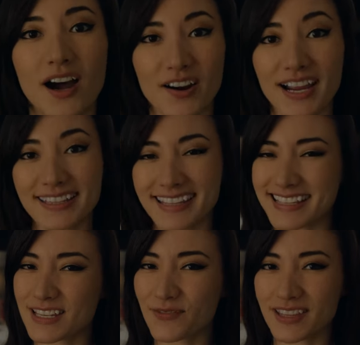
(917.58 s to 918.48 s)
All right,
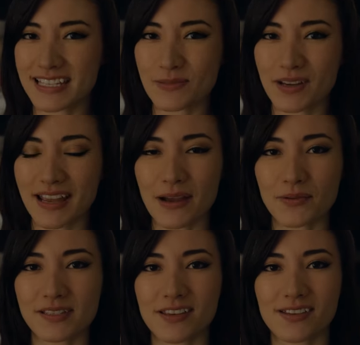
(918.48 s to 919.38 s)
that's it for this one. I will
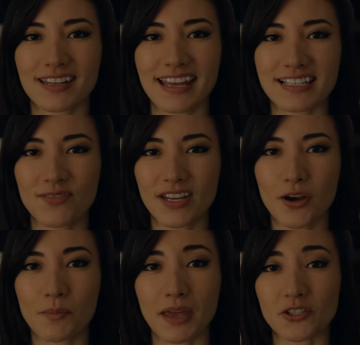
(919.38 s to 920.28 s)
see you in the next
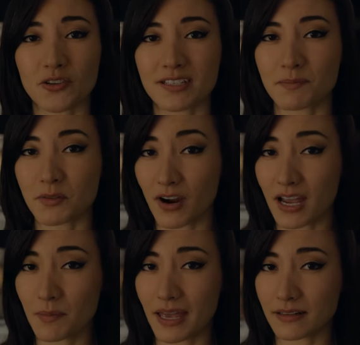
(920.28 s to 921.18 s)
video. Make sure to
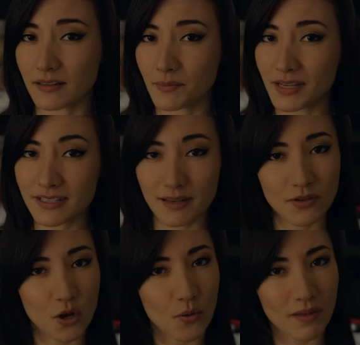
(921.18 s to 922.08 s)
subscribe, and in the meantime,
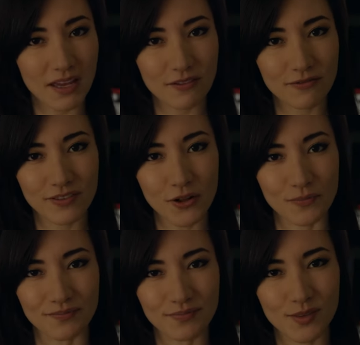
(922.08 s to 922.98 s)
go make a
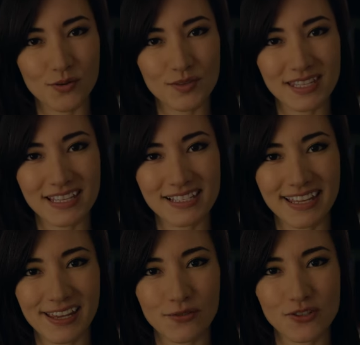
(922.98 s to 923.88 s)
film. Use these
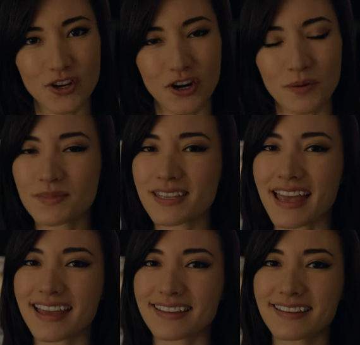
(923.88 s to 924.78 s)
lingo terms
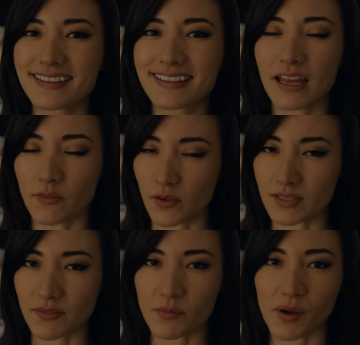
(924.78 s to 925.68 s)
and confuse
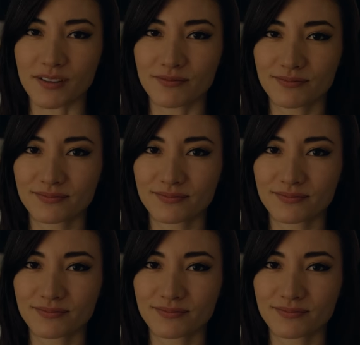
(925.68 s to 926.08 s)
everybody.